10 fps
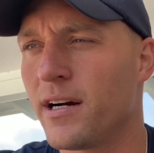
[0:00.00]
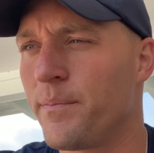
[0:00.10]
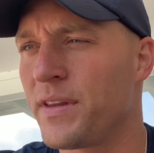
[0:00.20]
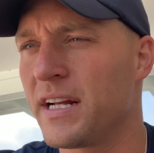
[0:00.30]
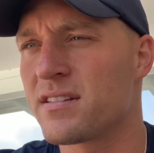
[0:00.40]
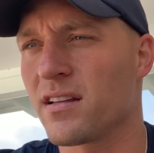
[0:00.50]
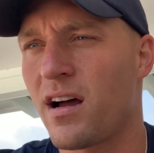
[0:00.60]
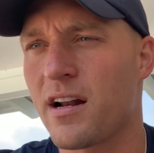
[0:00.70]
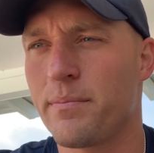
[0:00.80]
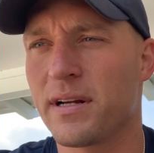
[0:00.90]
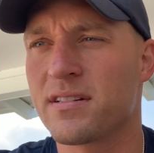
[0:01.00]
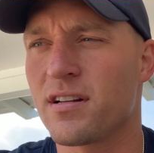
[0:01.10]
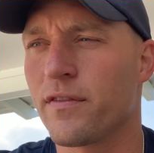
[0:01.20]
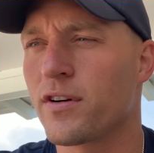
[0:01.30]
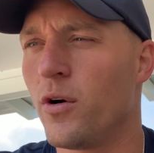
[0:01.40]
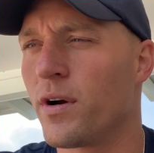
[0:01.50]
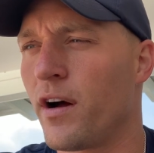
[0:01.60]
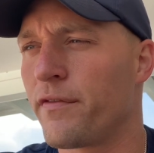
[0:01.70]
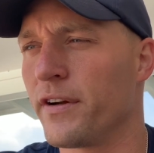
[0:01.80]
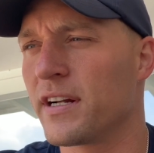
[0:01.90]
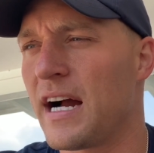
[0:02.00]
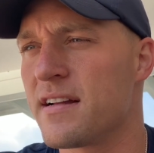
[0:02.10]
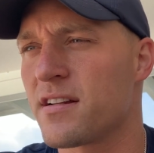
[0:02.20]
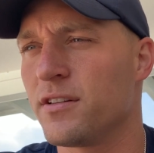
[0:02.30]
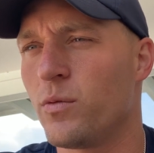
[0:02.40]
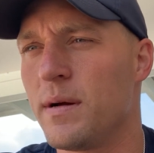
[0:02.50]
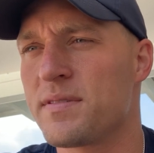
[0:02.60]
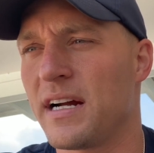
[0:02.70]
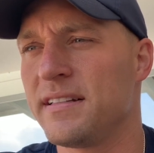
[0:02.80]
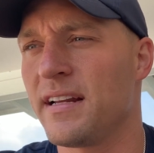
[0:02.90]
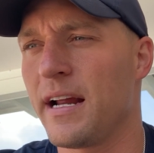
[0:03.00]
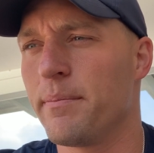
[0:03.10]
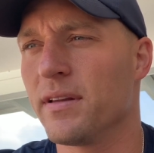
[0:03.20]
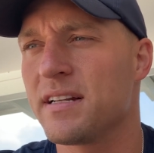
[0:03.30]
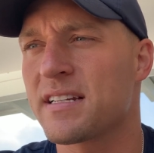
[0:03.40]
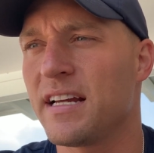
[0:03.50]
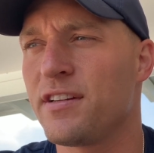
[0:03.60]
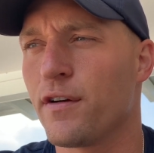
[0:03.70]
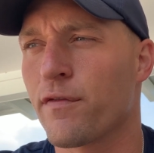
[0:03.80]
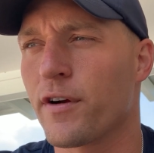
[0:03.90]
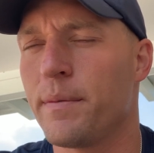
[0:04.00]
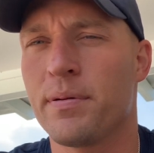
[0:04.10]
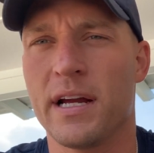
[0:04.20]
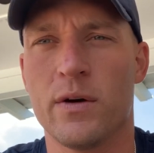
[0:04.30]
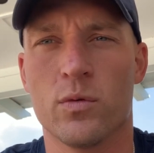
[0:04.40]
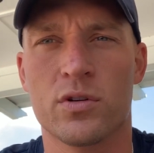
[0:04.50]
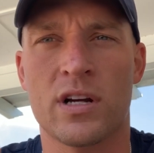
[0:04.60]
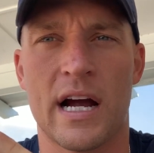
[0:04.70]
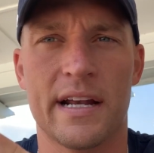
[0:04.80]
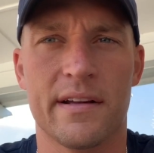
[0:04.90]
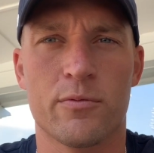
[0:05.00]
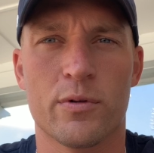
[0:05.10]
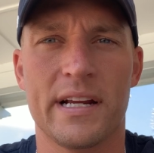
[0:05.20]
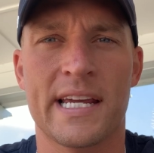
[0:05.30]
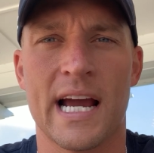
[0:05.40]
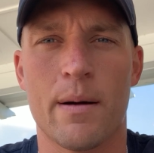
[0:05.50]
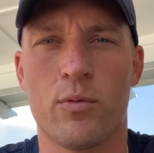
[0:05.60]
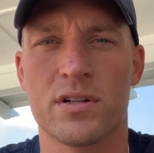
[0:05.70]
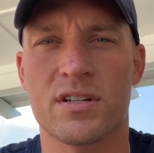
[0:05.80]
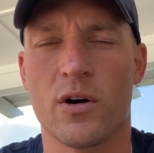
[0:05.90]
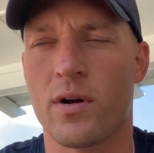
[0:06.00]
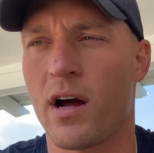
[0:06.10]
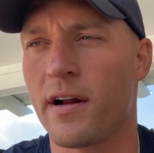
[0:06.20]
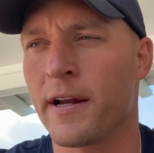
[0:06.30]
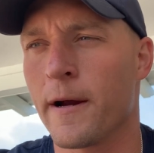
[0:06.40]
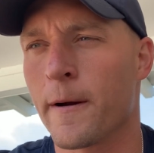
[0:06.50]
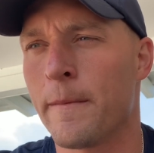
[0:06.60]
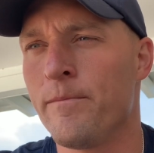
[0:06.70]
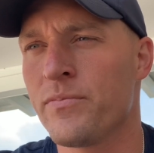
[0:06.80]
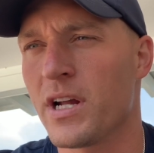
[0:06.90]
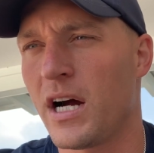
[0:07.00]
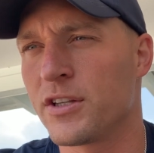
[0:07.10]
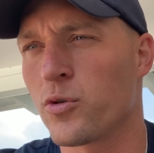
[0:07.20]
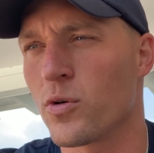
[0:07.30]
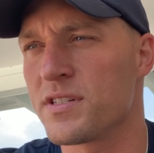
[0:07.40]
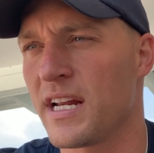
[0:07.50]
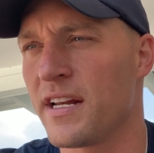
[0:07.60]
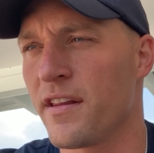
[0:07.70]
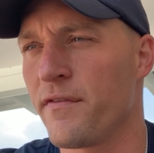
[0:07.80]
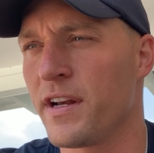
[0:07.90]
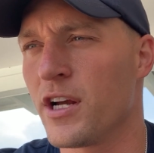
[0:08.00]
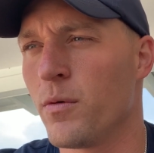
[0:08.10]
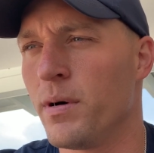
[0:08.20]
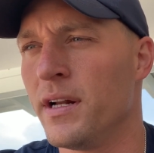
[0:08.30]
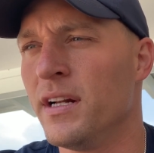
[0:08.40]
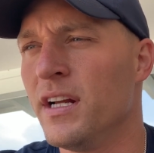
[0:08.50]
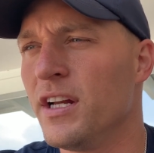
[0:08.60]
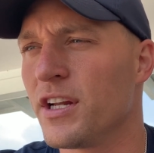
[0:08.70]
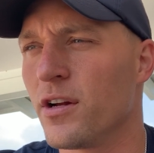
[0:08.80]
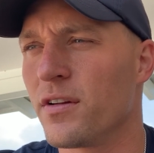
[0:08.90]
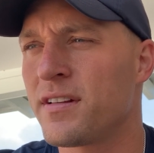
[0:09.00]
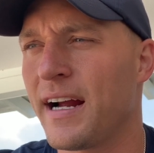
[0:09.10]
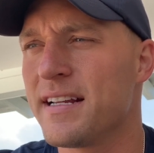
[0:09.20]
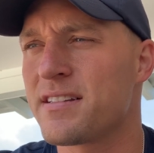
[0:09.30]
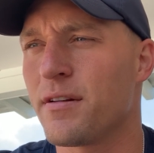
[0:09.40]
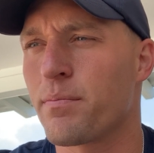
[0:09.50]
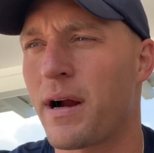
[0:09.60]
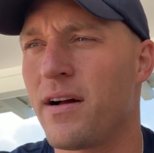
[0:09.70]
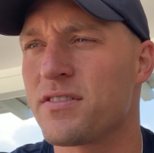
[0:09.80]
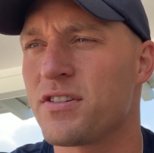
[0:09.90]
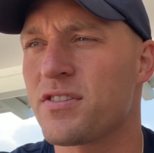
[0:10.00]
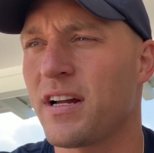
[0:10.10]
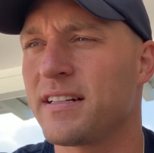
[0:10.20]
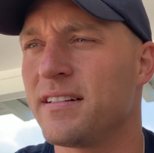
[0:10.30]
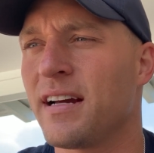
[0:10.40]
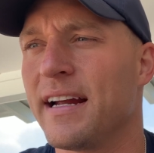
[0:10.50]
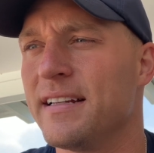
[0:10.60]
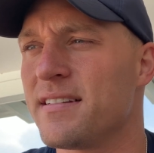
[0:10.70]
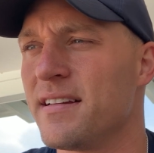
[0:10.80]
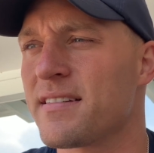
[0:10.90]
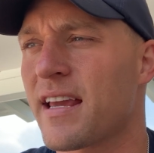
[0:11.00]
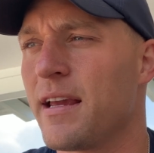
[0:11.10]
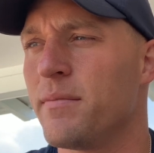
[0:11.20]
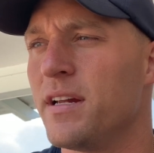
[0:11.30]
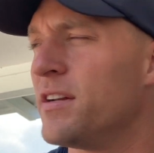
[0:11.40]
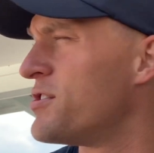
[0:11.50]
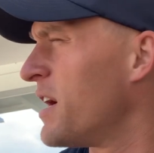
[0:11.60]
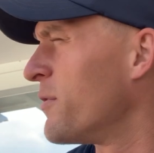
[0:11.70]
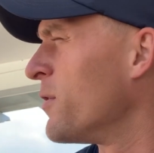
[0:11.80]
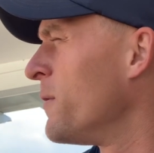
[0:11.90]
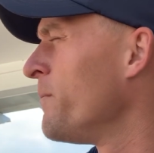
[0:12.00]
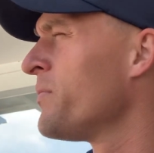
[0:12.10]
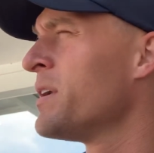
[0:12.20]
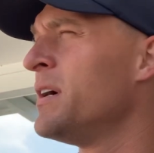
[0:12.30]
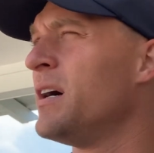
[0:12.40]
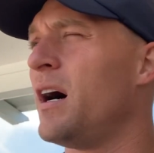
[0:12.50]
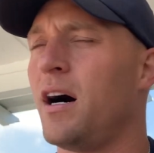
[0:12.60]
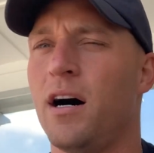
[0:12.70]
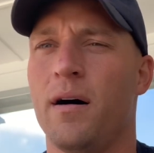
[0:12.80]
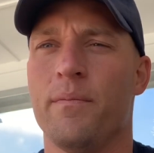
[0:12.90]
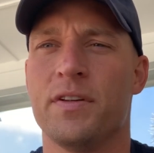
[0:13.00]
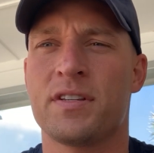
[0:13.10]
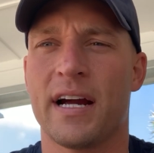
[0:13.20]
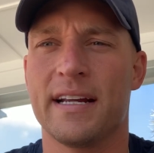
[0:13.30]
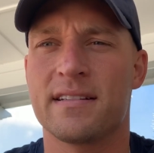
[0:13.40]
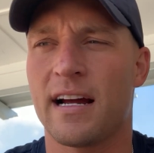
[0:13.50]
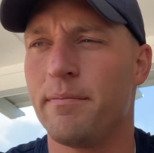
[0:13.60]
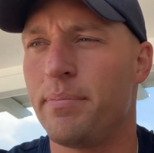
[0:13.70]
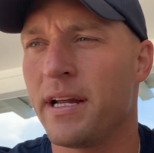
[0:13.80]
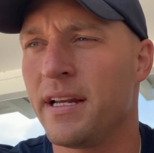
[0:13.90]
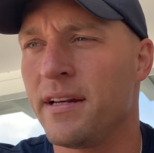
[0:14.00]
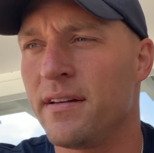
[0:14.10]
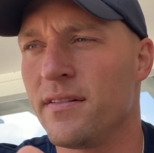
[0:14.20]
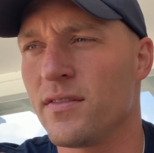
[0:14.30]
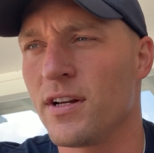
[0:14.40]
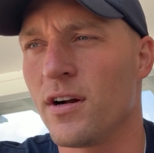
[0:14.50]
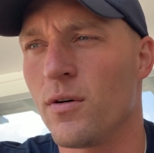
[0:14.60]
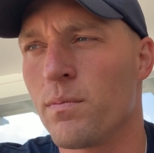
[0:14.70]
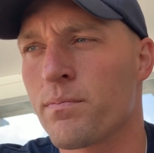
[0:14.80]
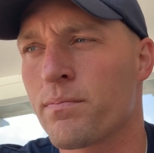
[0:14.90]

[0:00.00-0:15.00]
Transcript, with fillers: updates, a lot of big stuff going on for you guys on the website today. But let's get to your free play and we'll kind of recap what's going on here uh, towards the end of the video. But, you know, the Titans and the Browns, just like the Titans in this game in general, um, the Titans have been, you know,